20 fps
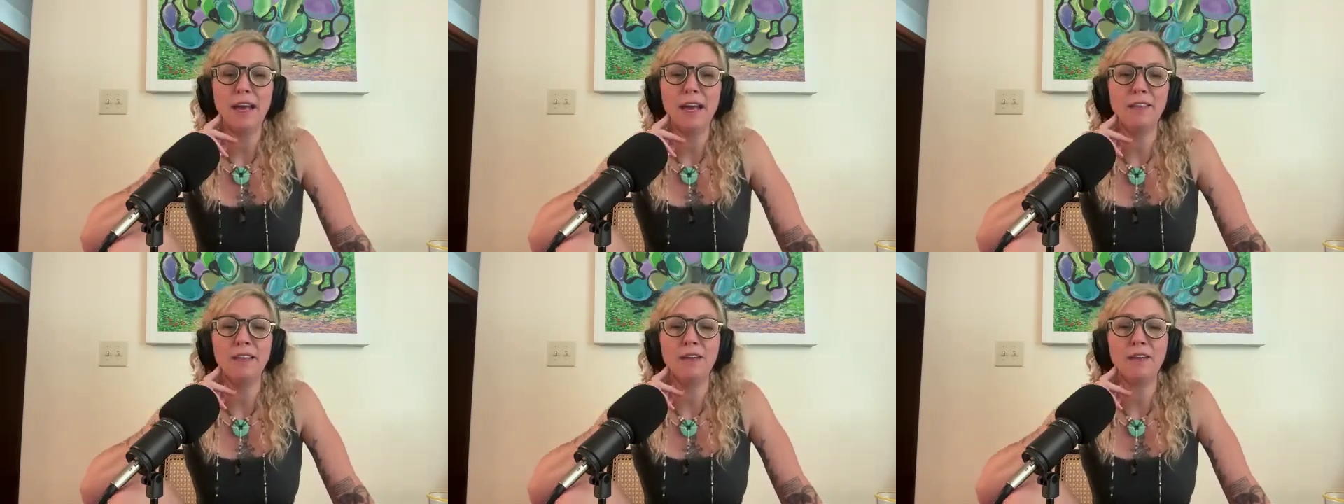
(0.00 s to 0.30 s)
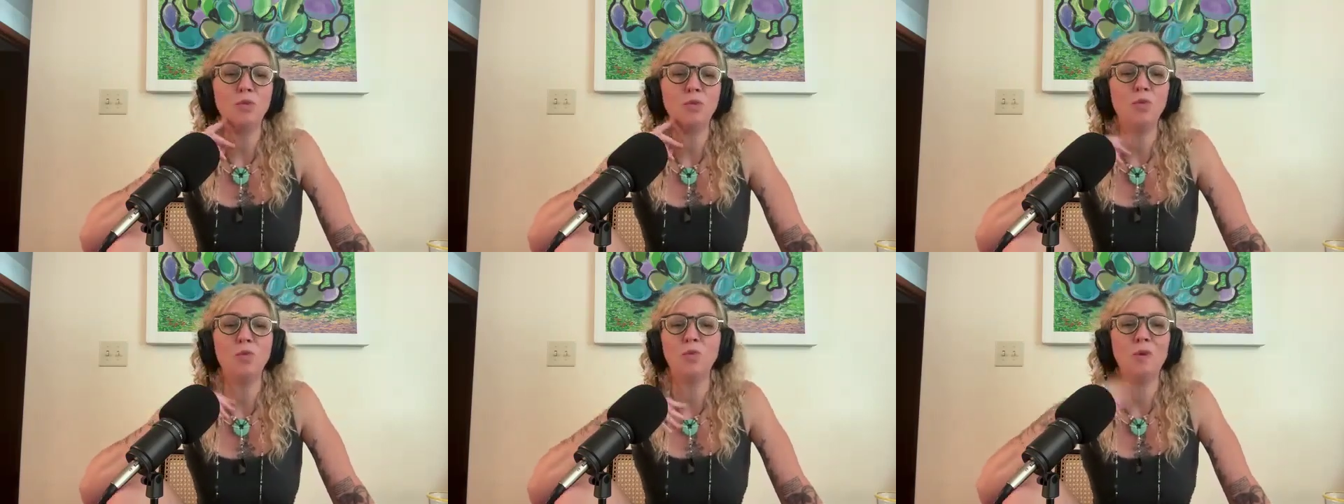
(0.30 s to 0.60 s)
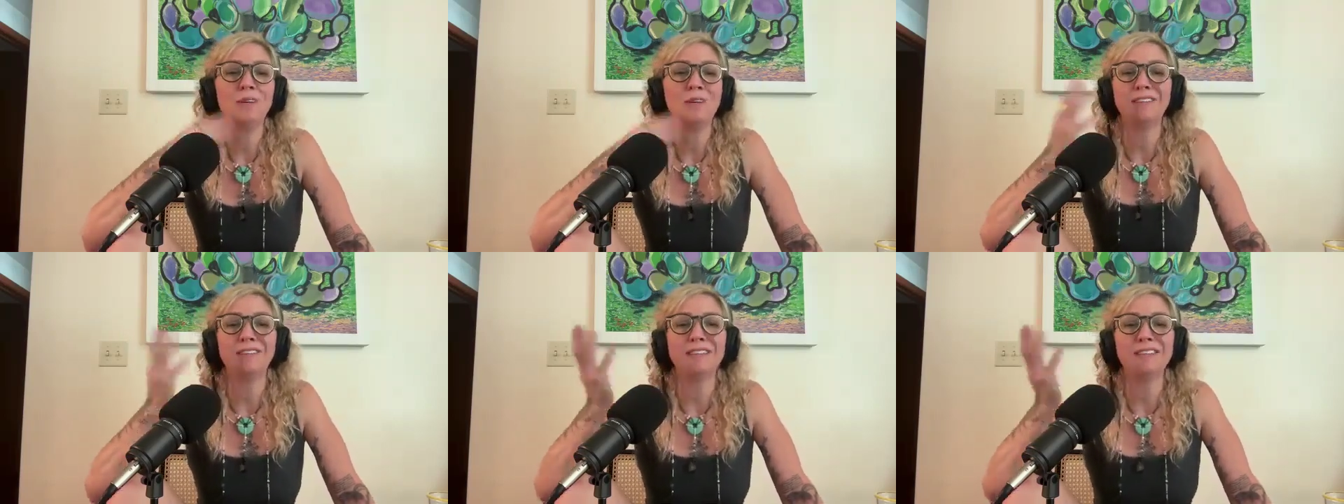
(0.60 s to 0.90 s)
And then
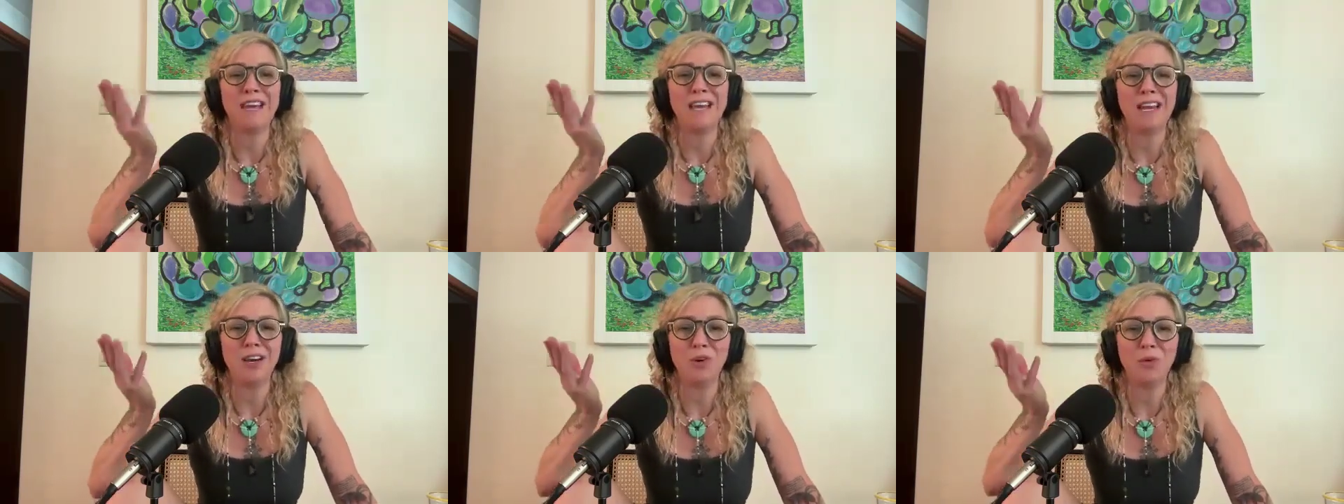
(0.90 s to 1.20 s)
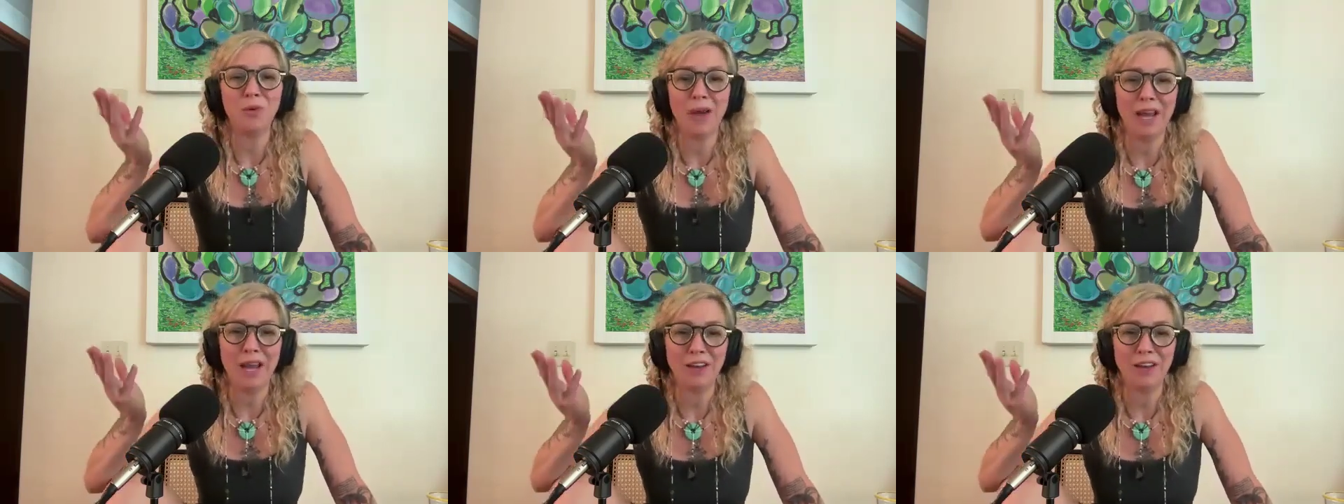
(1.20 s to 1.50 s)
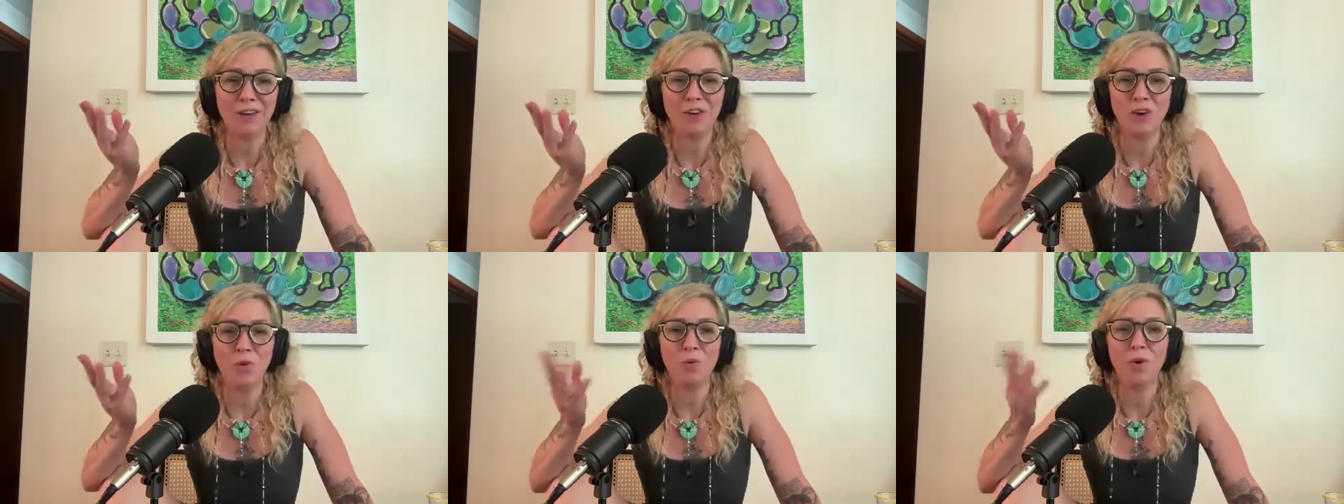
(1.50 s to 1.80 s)
what's a takeaway?